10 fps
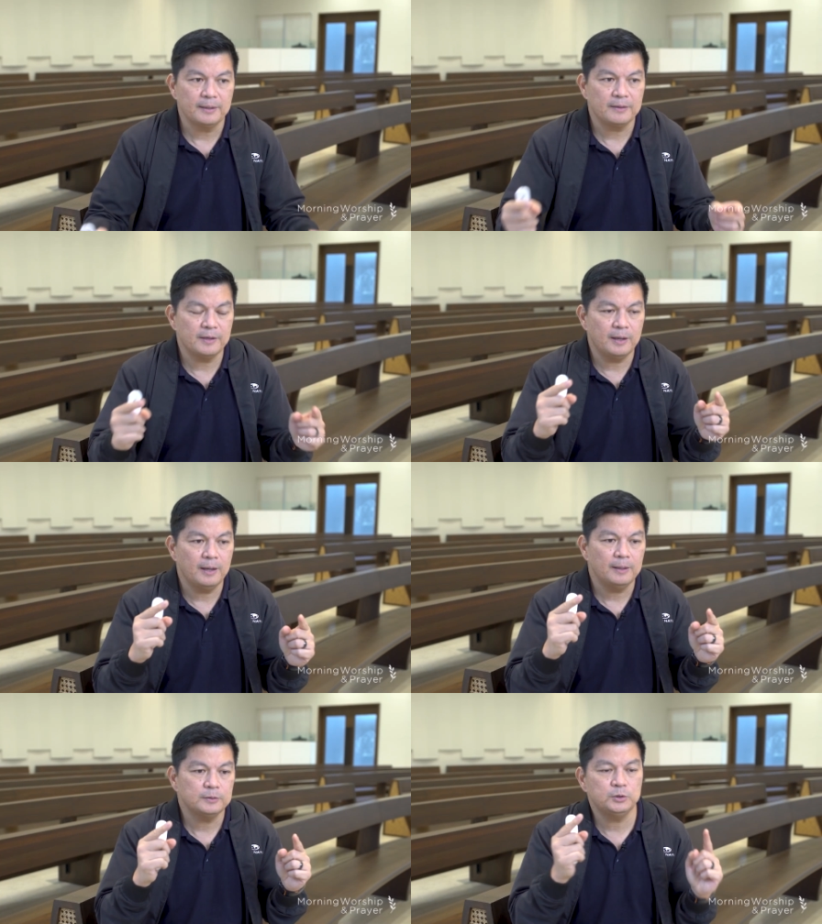
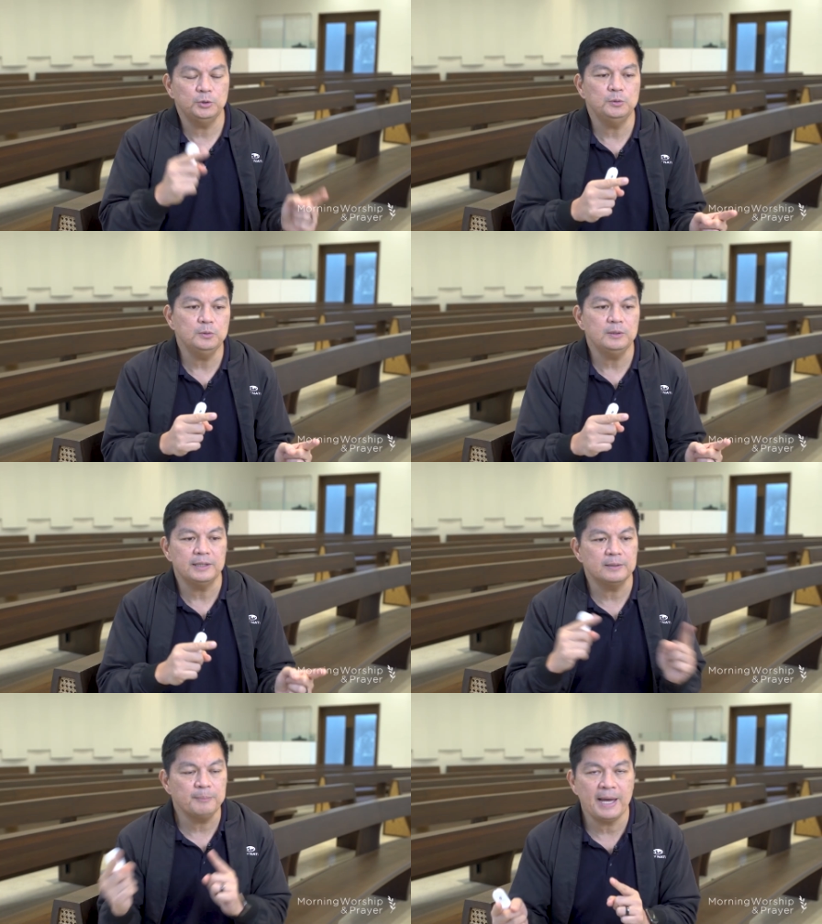the tool
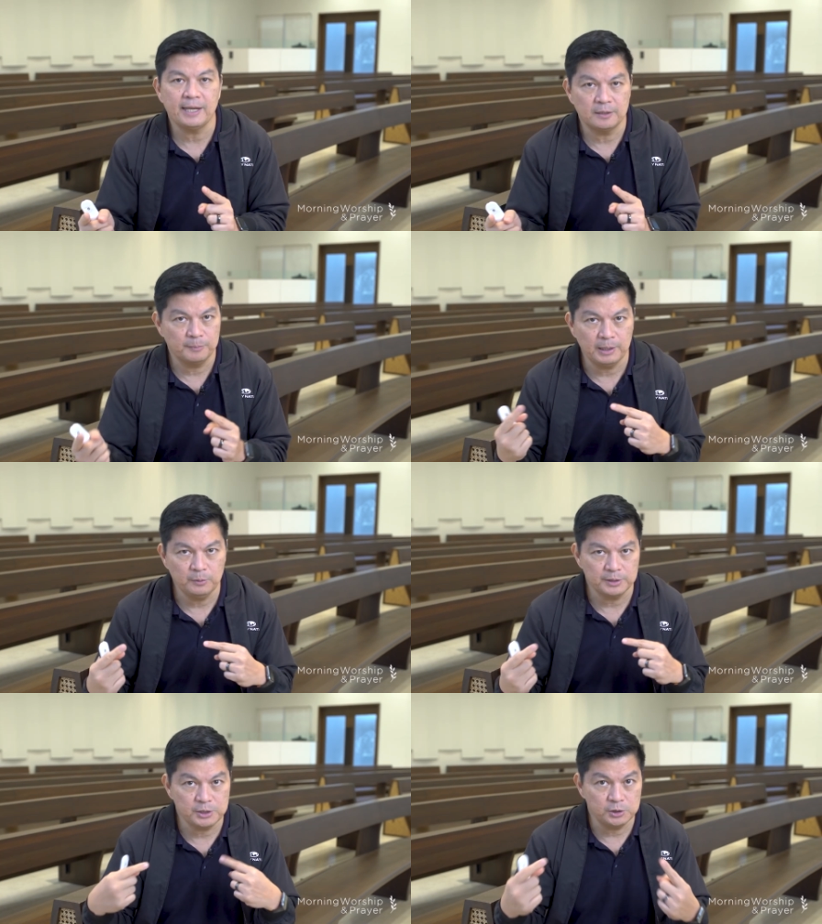and the manner by
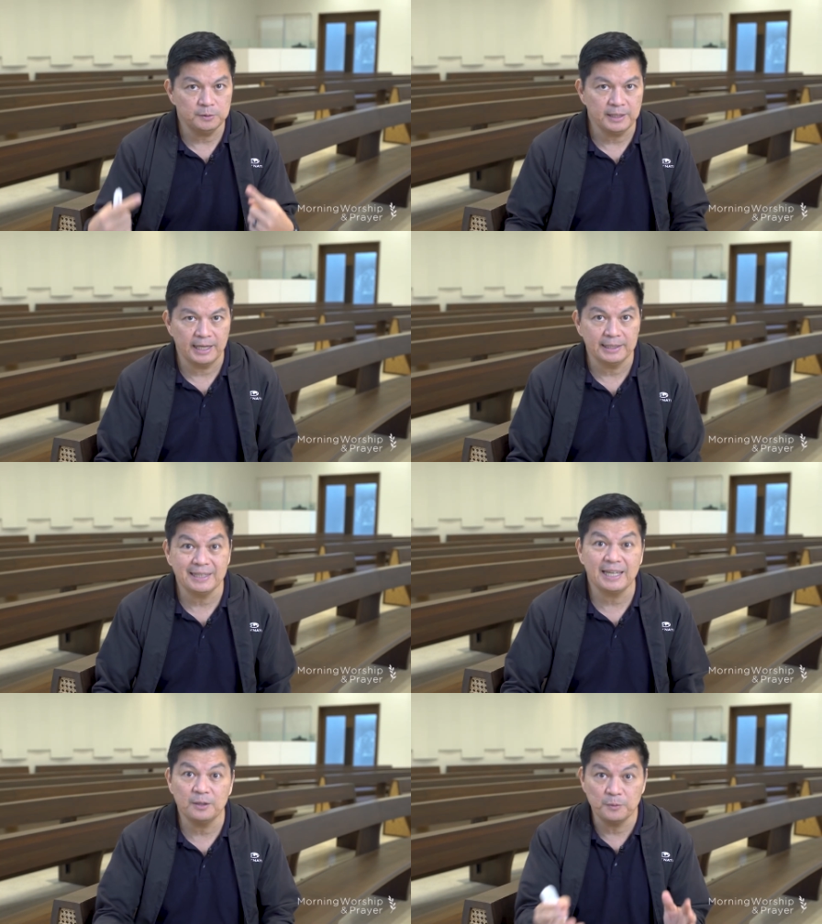which you and I
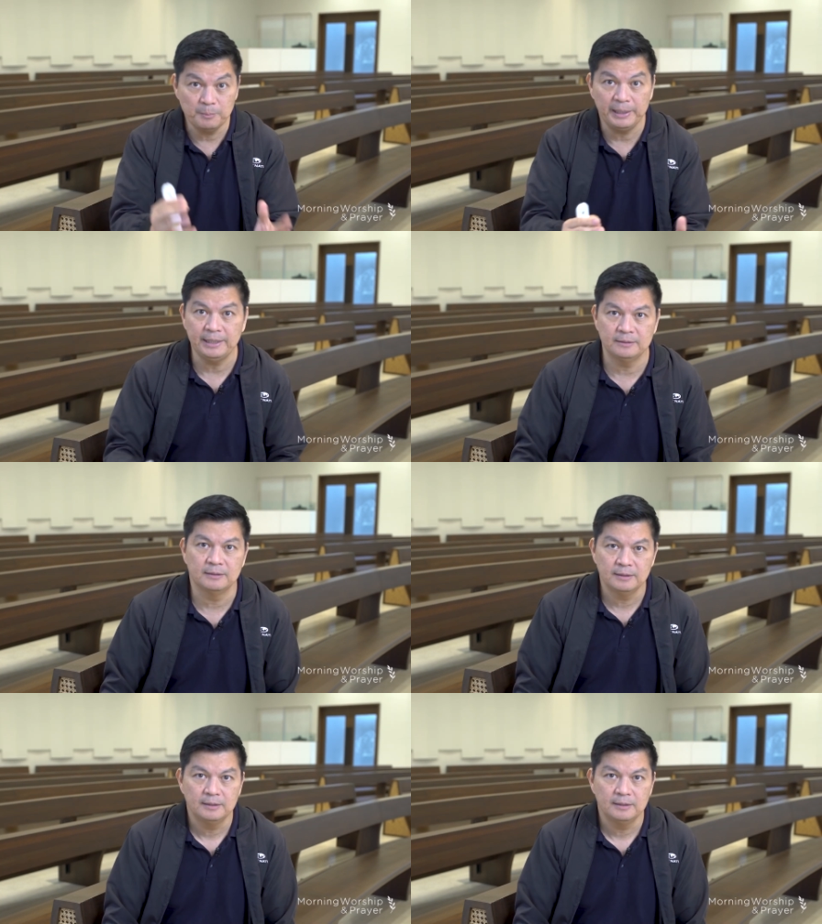can remain,